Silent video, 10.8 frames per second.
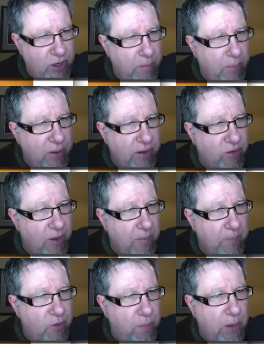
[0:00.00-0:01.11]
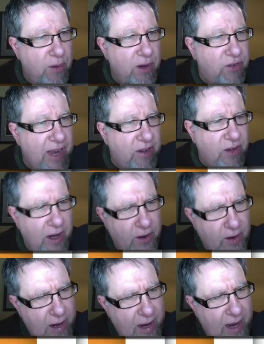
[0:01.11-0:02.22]
going to put in some spurious text
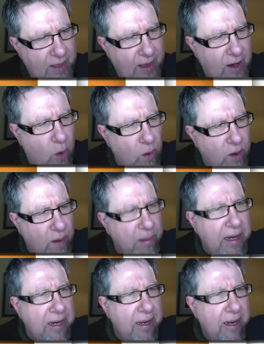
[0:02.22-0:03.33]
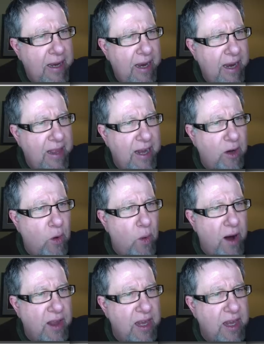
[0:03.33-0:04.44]
here and then go complete and then go
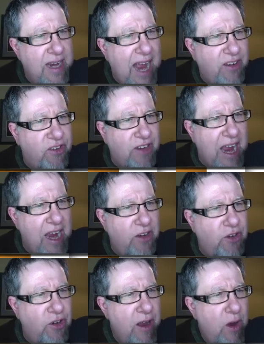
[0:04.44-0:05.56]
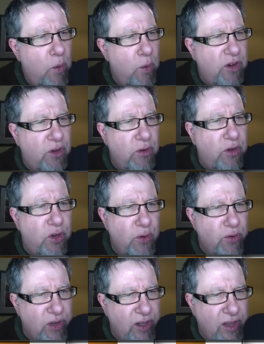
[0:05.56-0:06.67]
on to the next stage which you
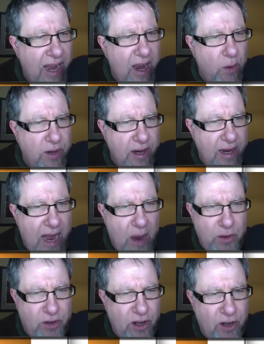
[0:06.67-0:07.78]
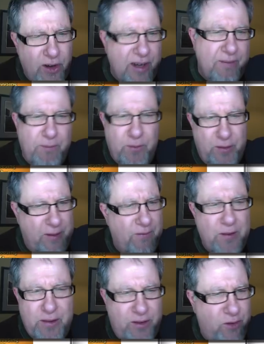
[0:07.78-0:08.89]
choose a layout and how it's going to look and for
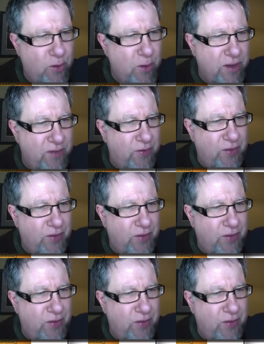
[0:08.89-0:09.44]
different sorts of